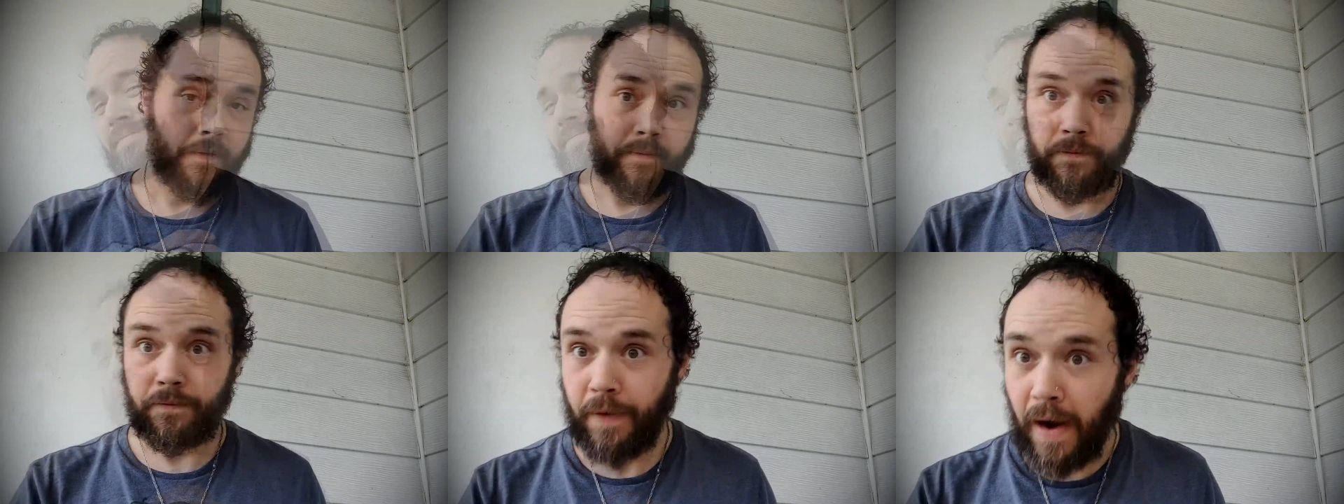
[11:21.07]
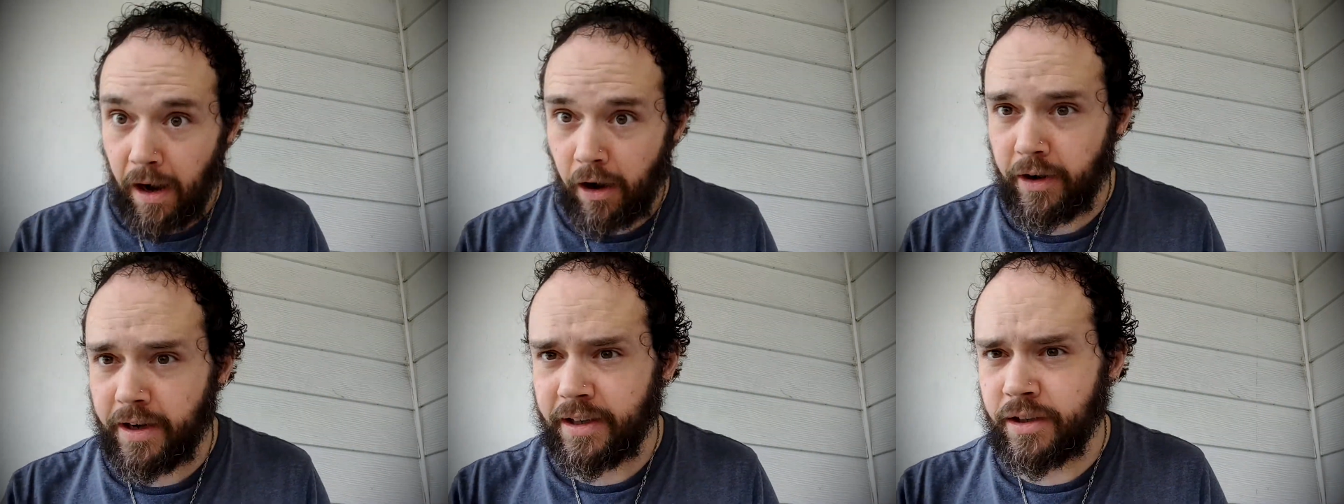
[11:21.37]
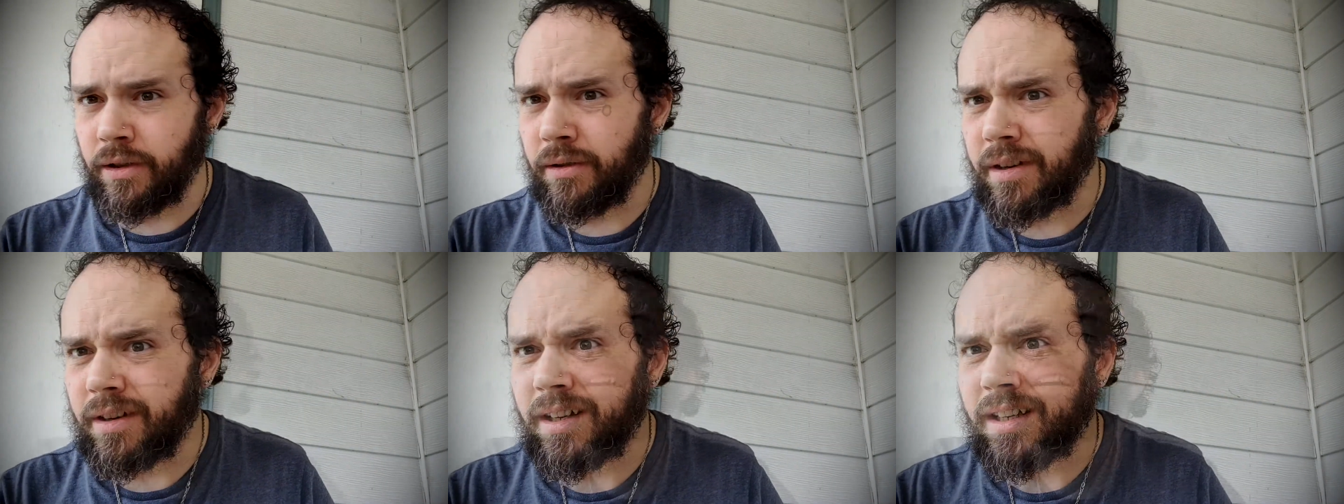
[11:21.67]
Very
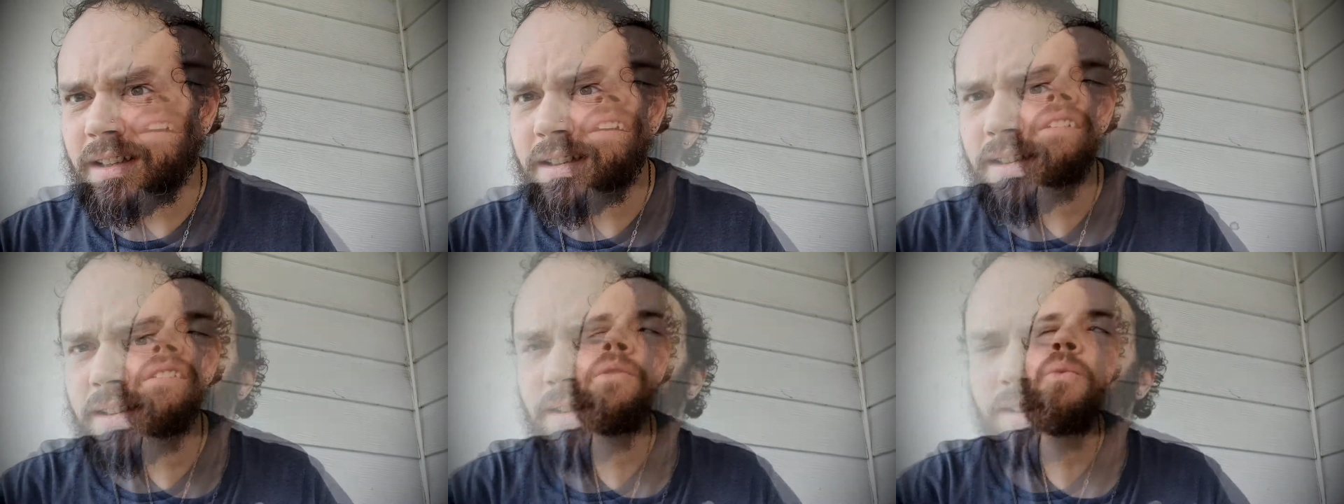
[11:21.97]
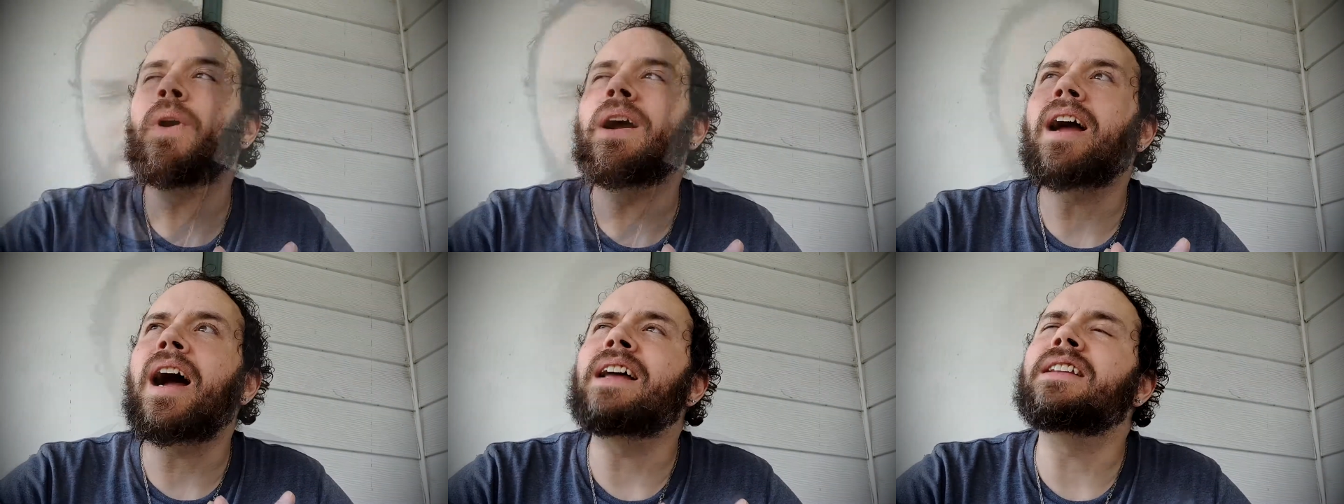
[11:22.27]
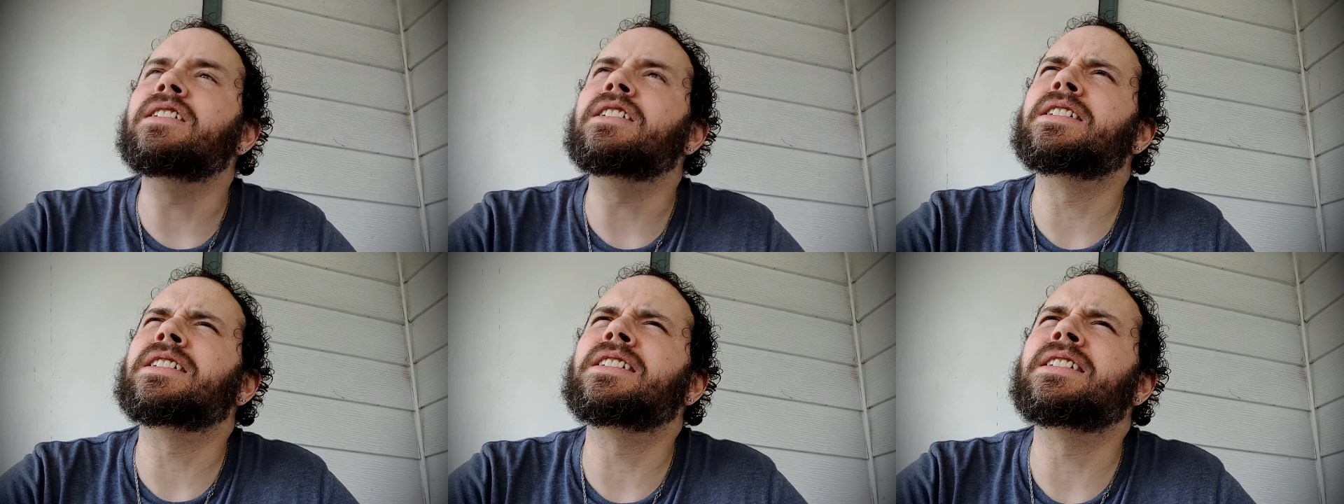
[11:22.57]
new to this. The way I
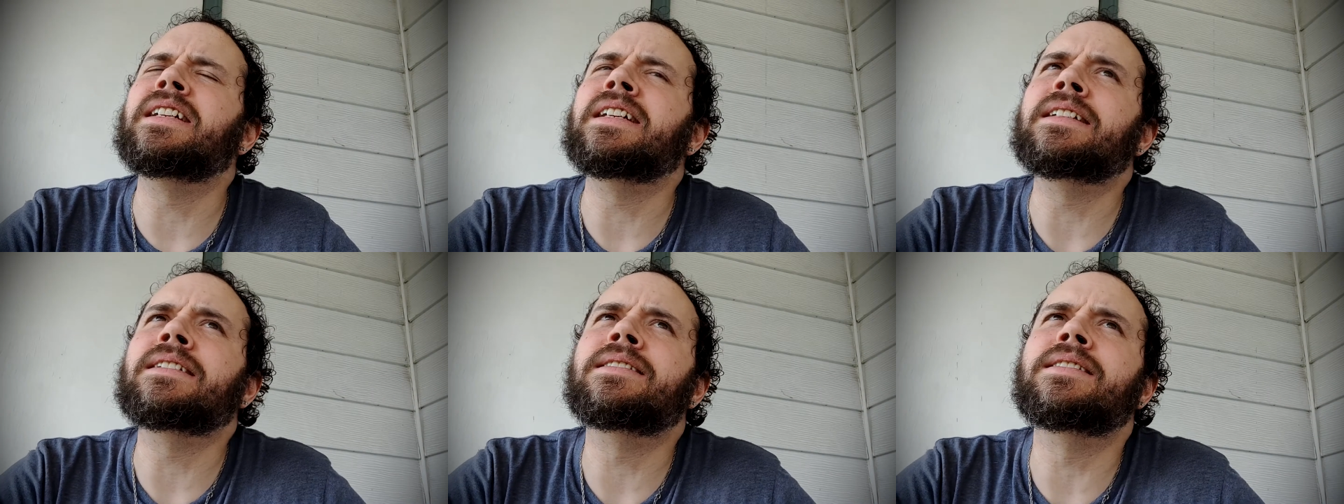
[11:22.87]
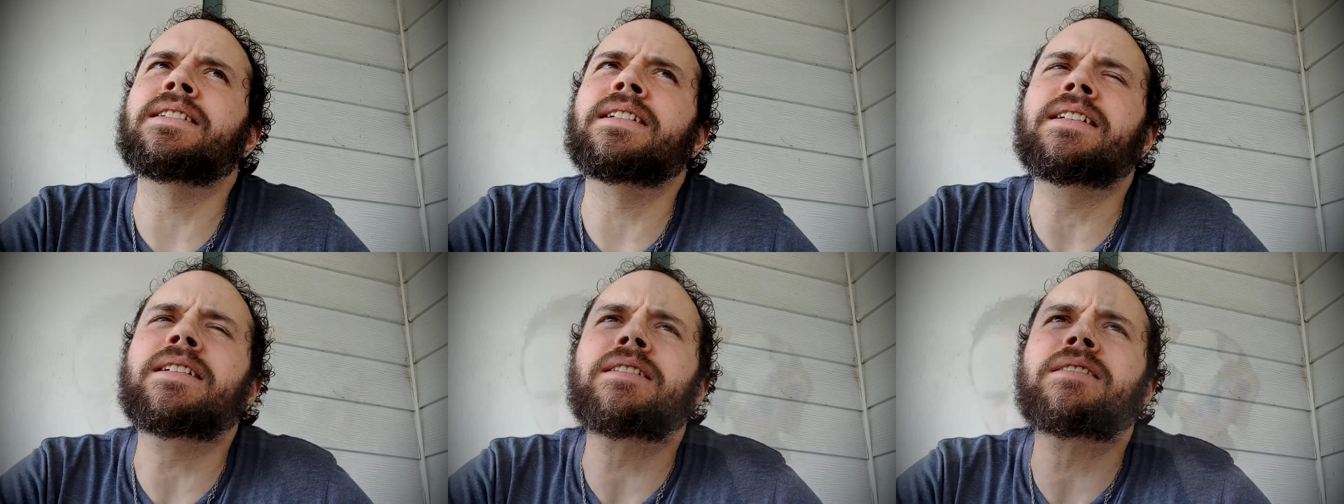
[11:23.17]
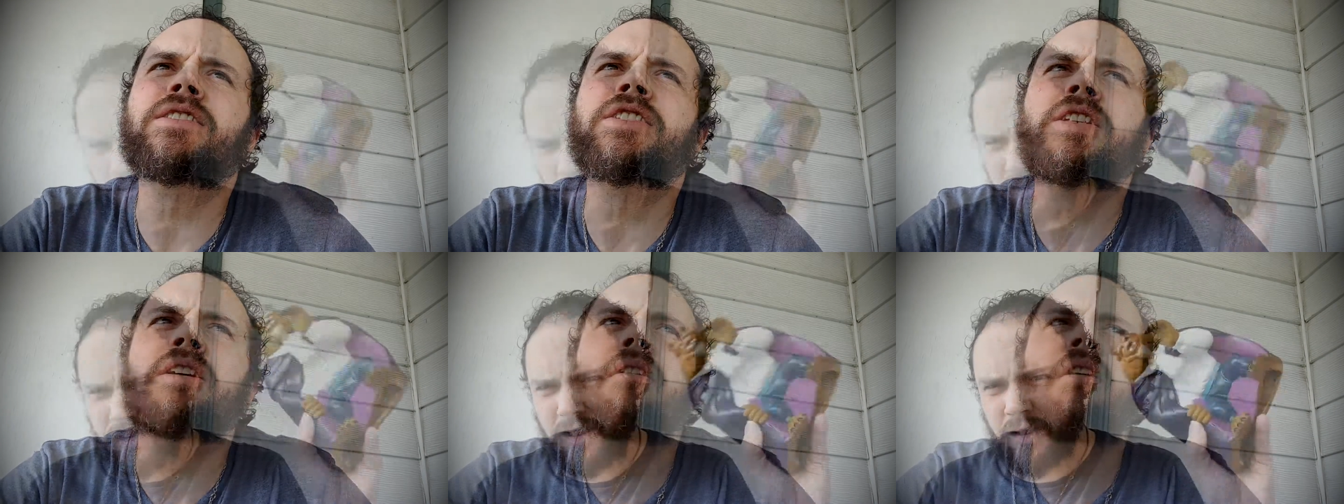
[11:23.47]
list things
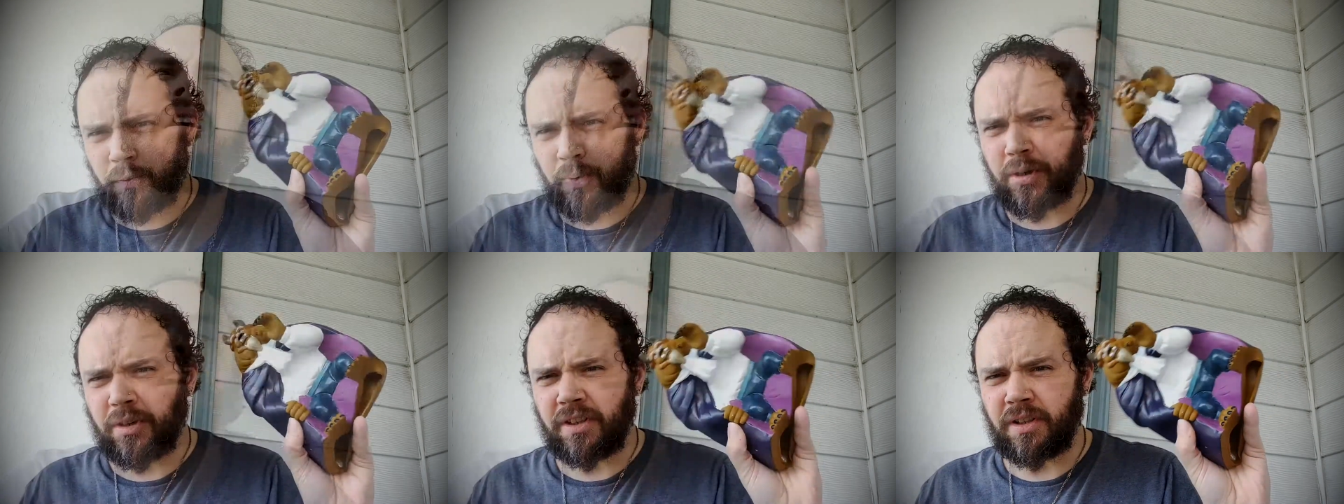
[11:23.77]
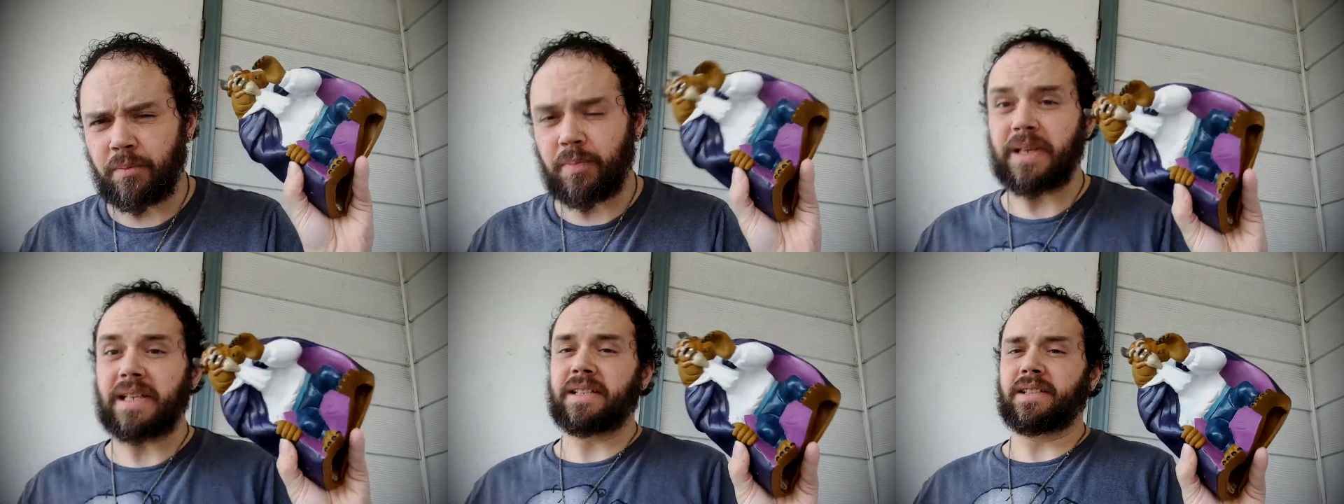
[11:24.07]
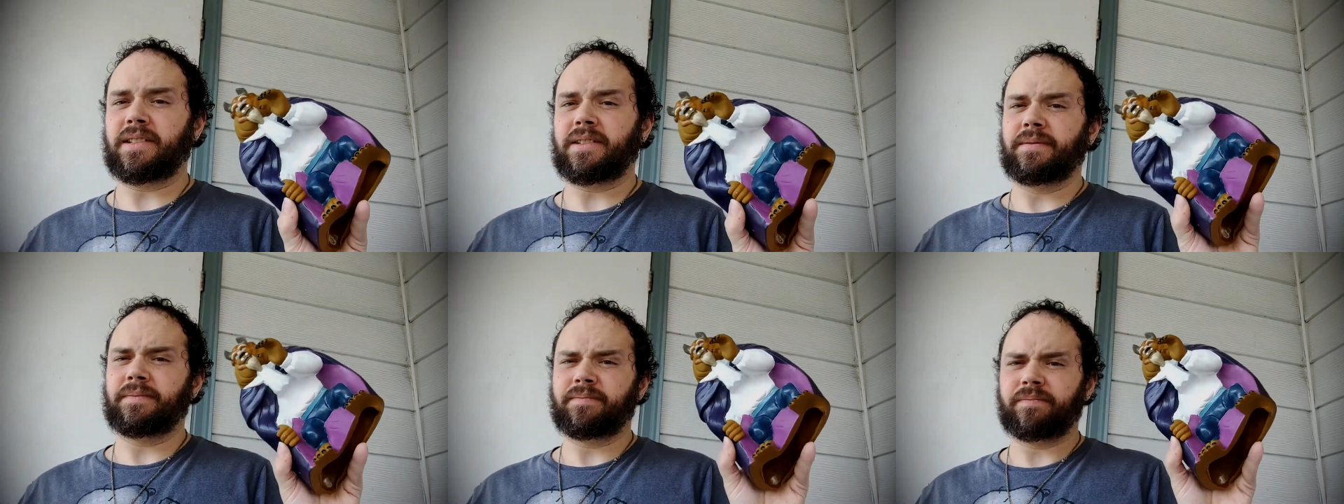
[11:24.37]
is, let's say the Beauty and the
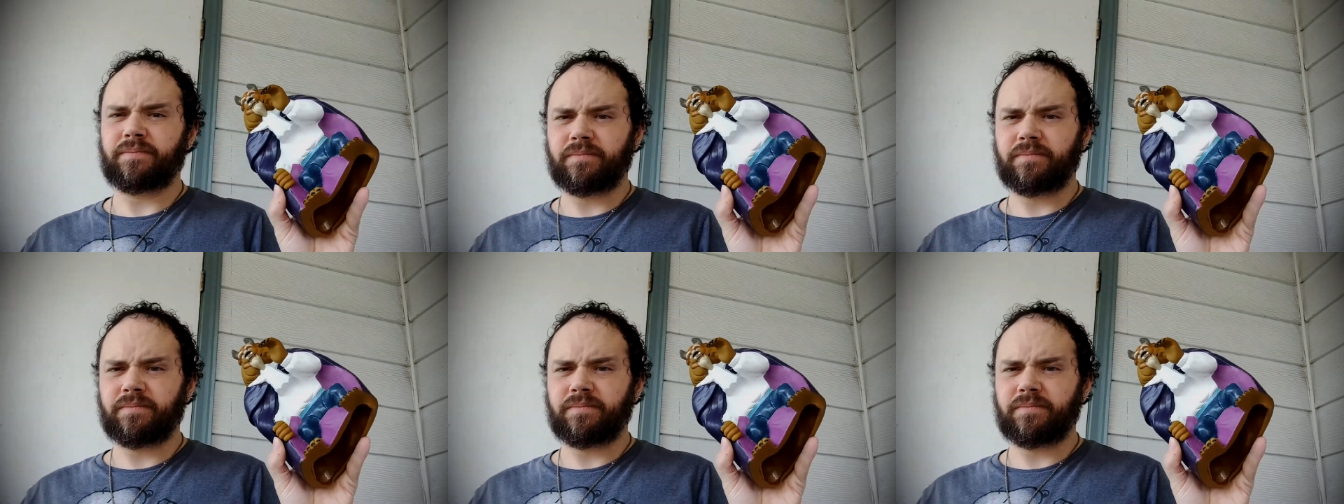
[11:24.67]
Beast.